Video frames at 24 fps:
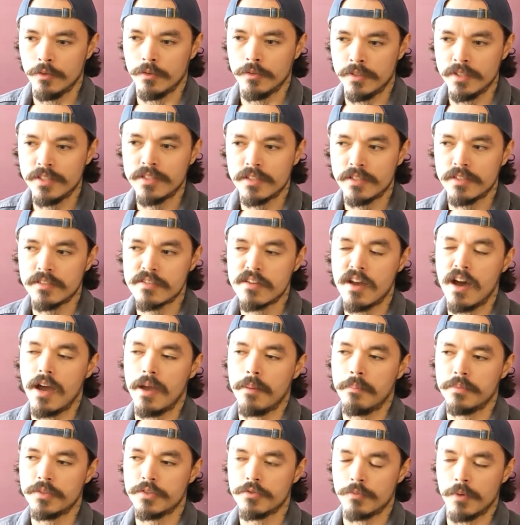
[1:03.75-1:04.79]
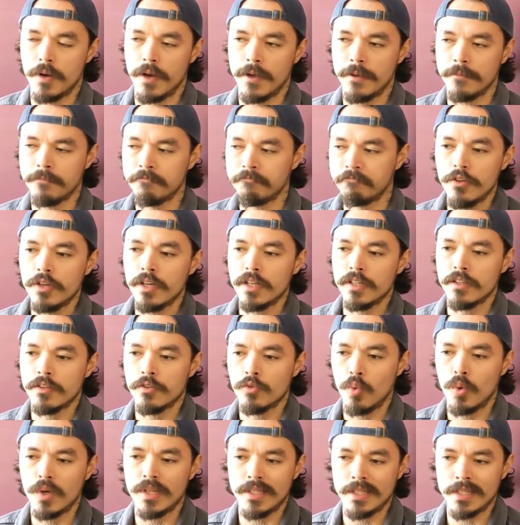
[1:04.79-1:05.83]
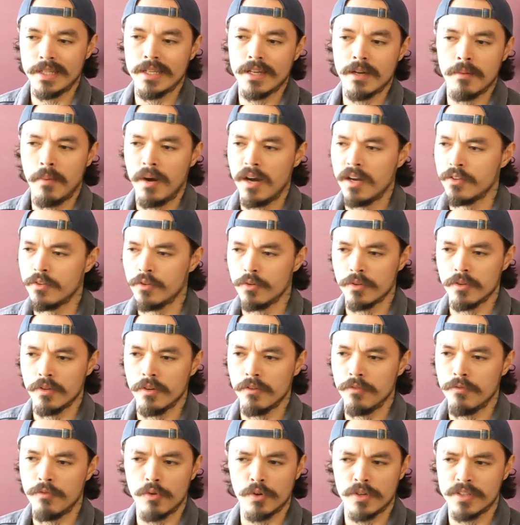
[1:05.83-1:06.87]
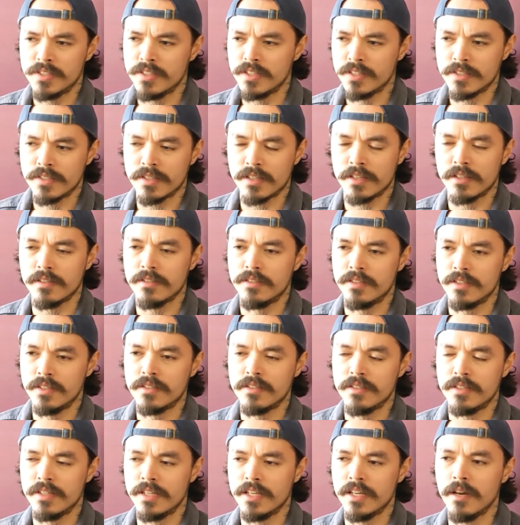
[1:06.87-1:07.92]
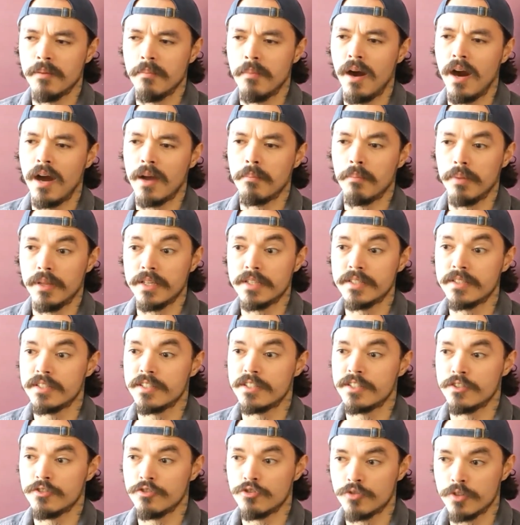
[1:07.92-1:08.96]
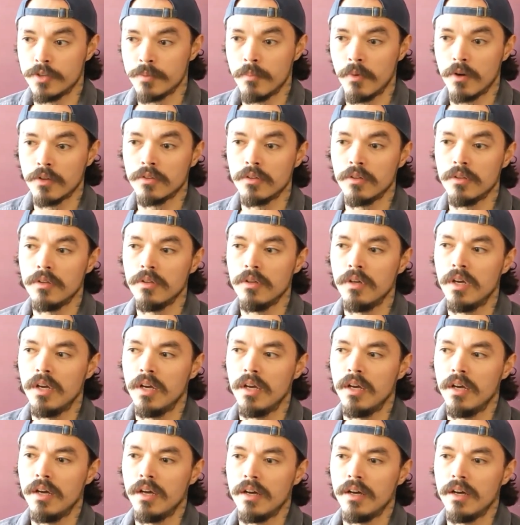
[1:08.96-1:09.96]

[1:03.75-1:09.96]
disc types, right? Yeah, you get a 20 gigabyte or the 46 60 gigabyte PlayStation 3 model